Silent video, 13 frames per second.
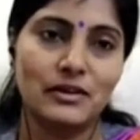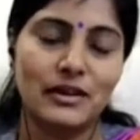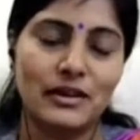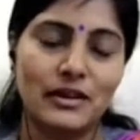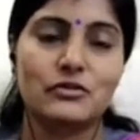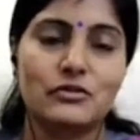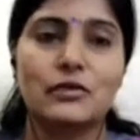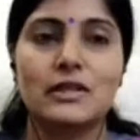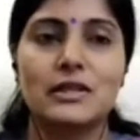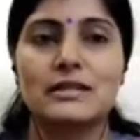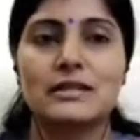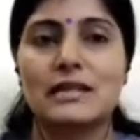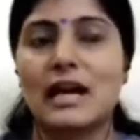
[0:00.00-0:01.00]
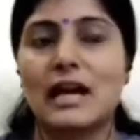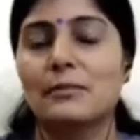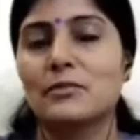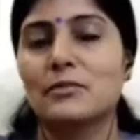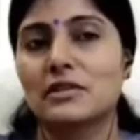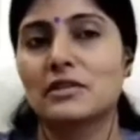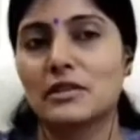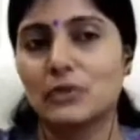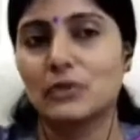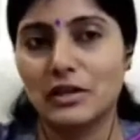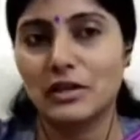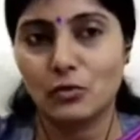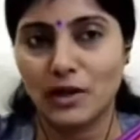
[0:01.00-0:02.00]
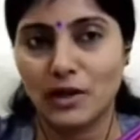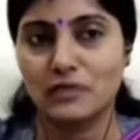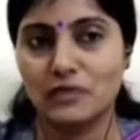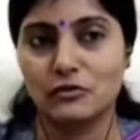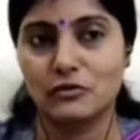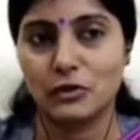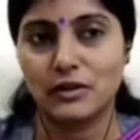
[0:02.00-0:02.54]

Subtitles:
It feels absolutely wonderful.